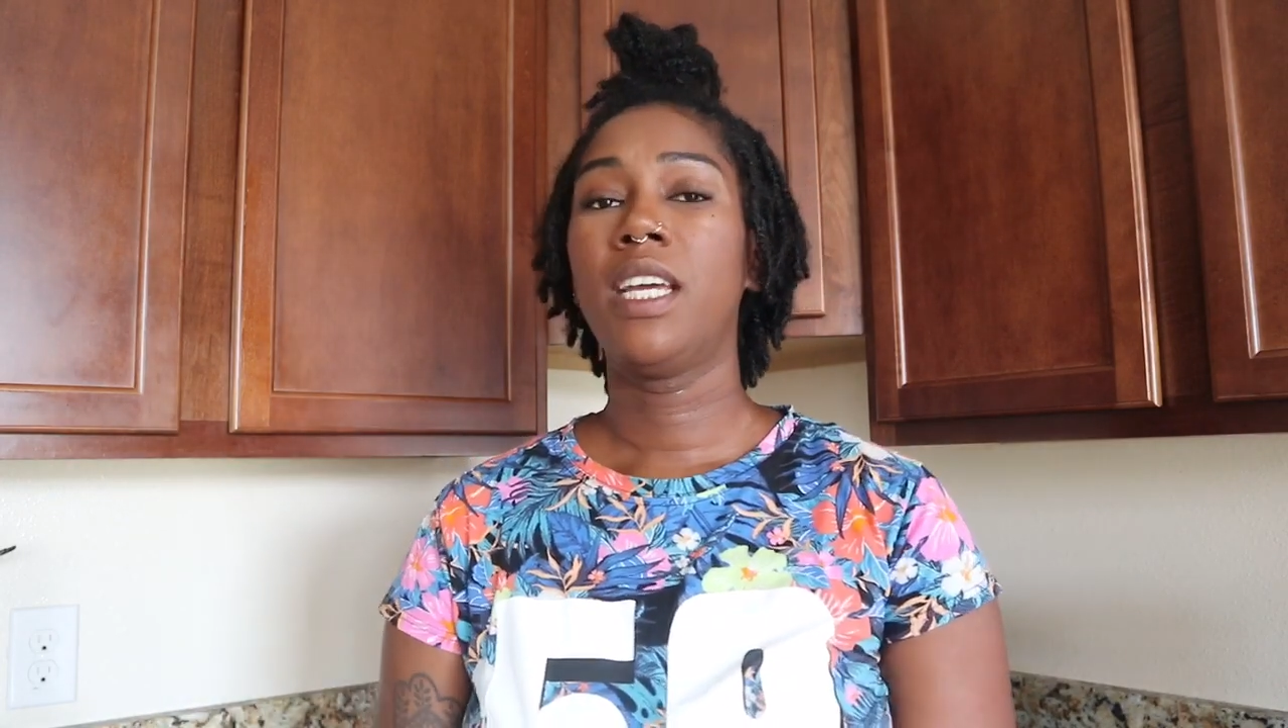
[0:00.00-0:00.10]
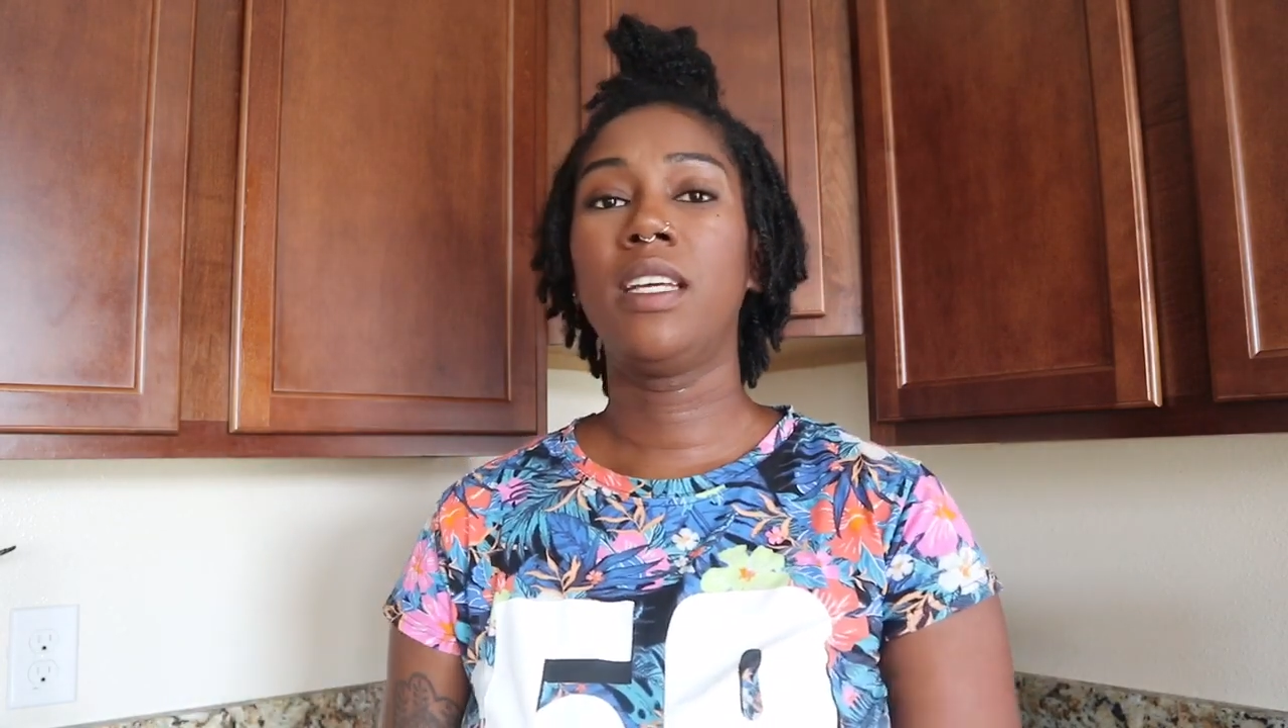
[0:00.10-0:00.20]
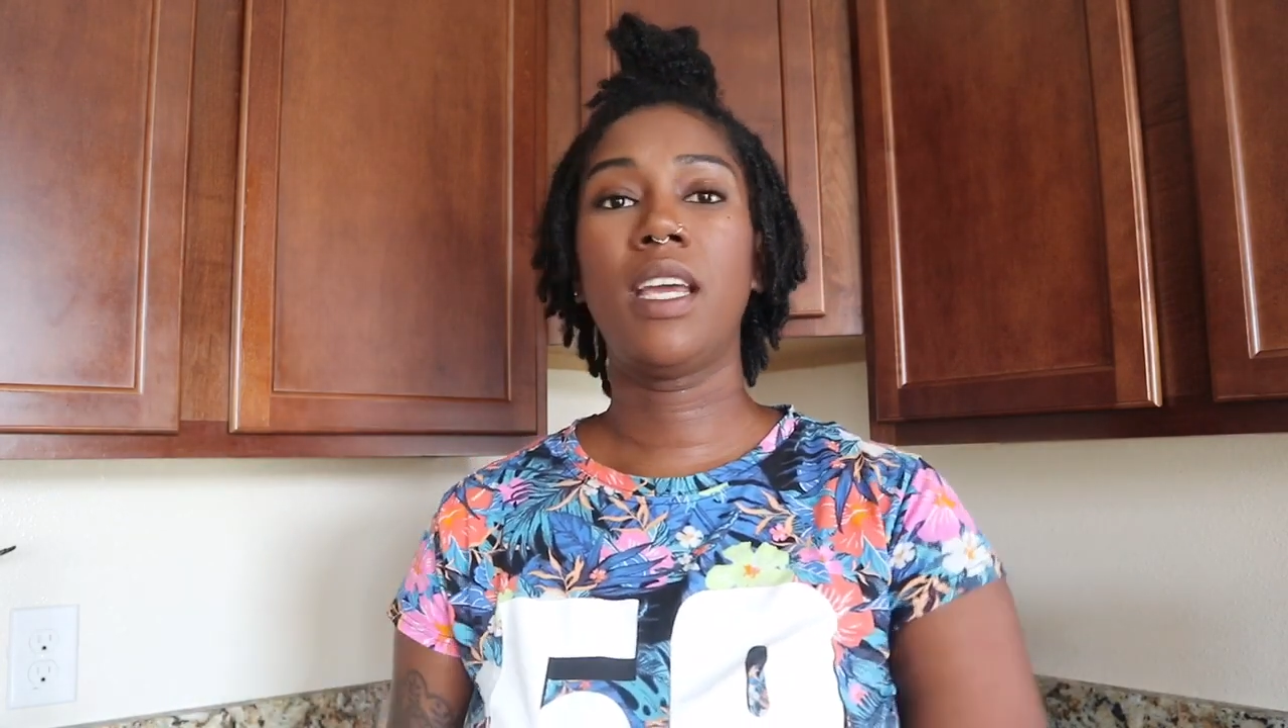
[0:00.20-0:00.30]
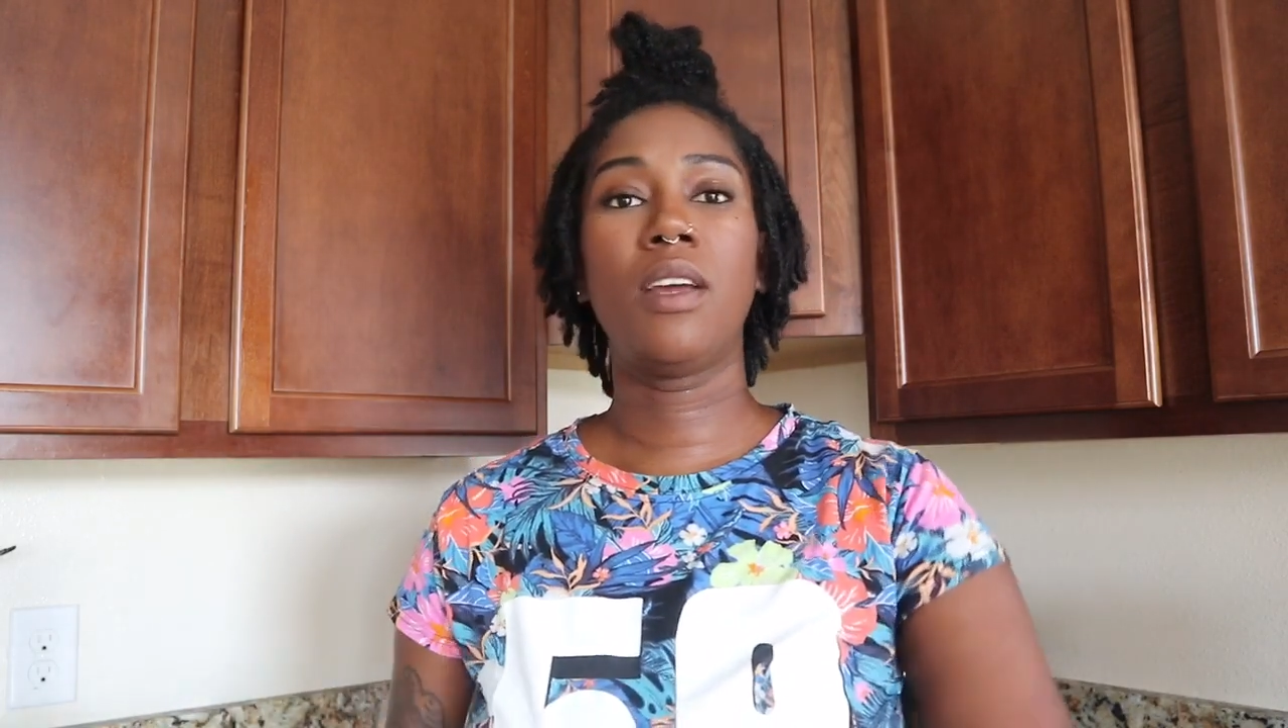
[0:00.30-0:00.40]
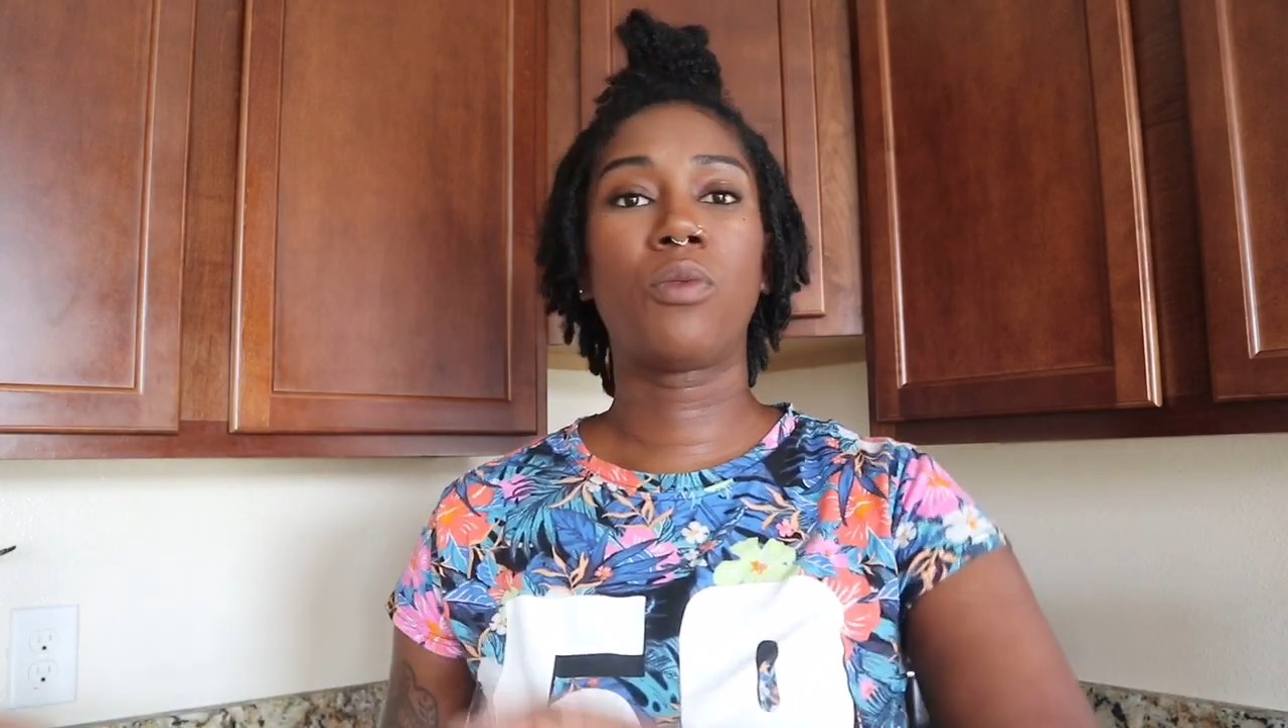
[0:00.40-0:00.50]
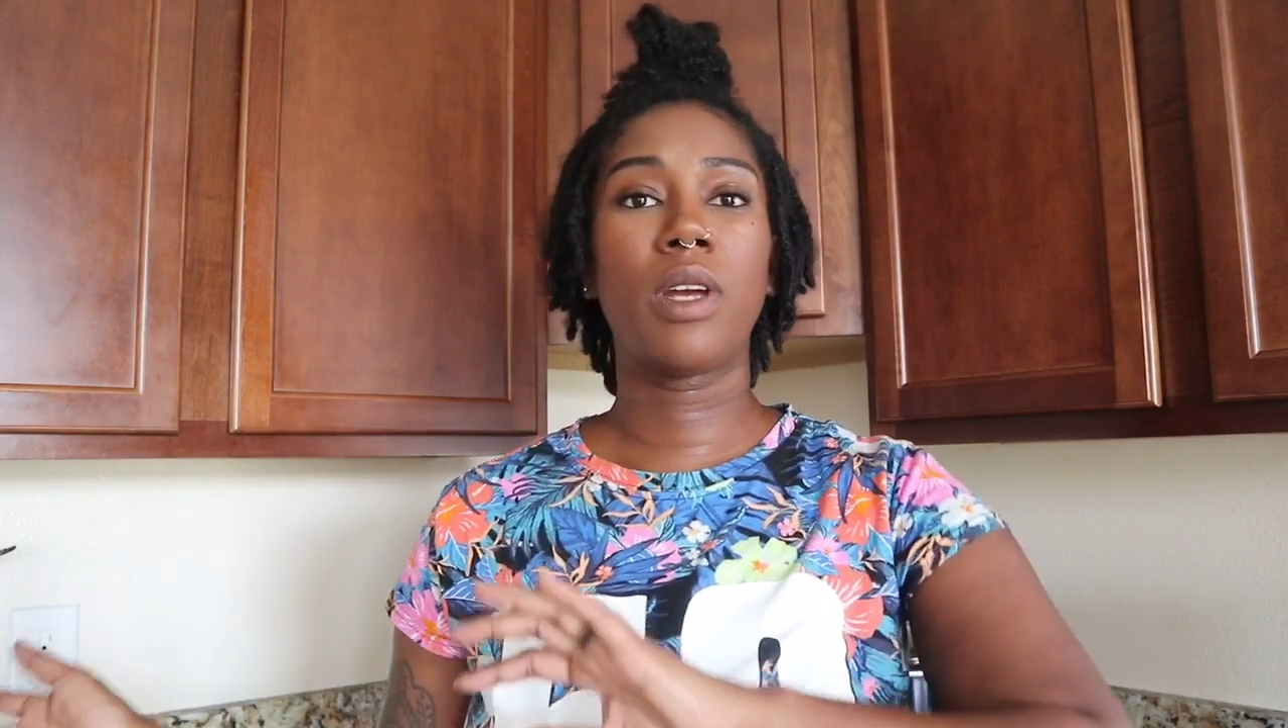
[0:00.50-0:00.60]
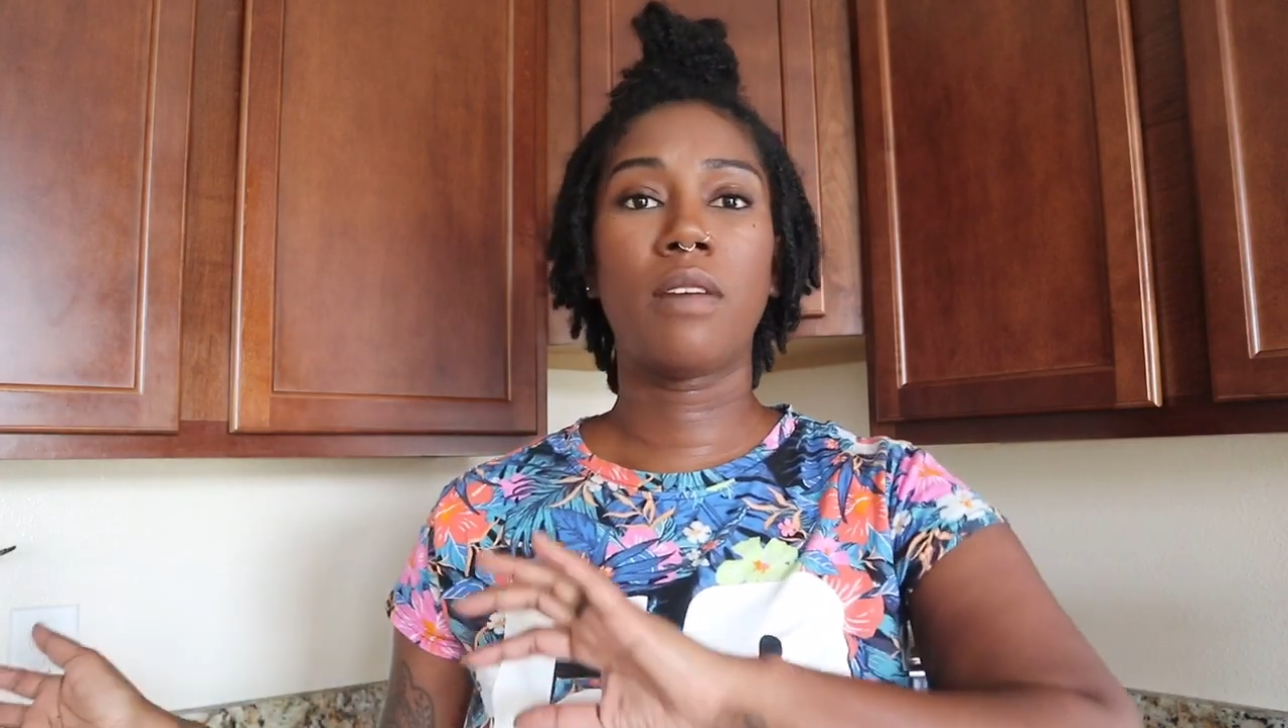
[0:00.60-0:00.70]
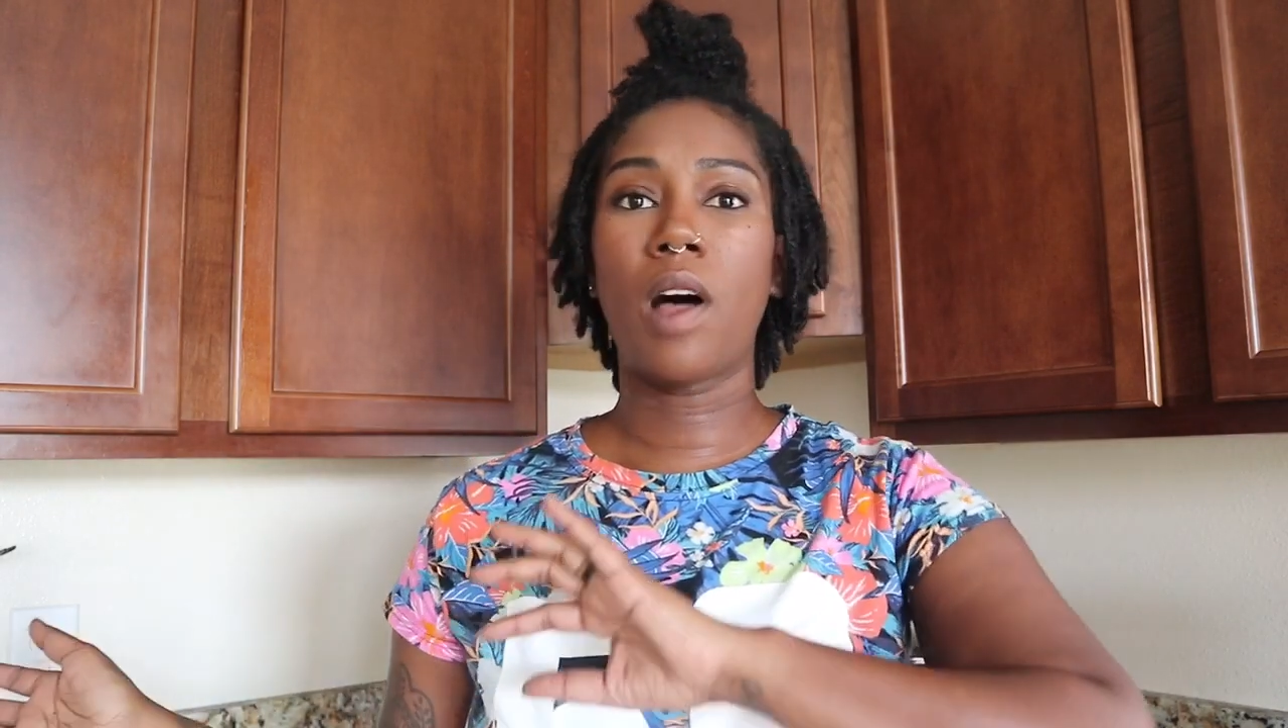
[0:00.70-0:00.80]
getting rid of